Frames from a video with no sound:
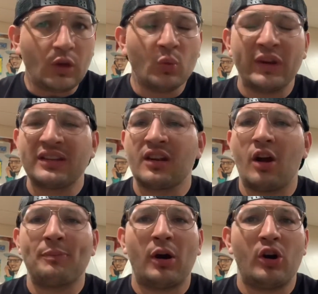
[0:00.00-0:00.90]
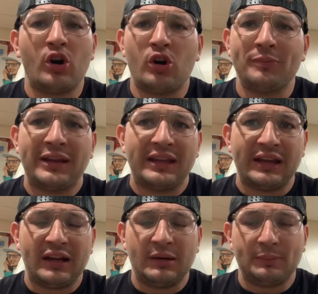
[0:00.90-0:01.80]
We ended up all meeting
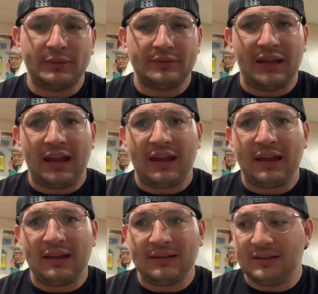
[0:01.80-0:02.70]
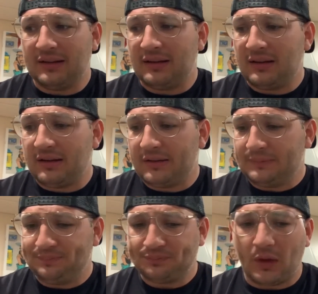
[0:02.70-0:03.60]
up, and
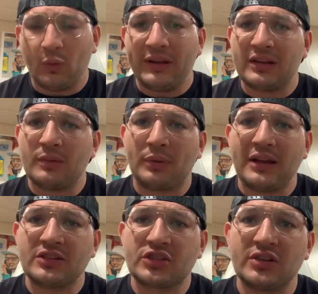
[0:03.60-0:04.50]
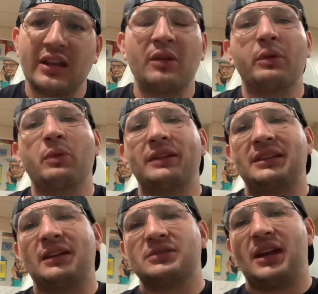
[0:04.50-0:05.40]
we ended up riding street, and we went
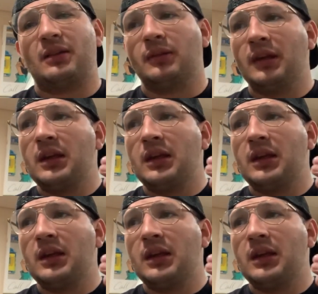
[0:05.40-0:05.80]
downtown.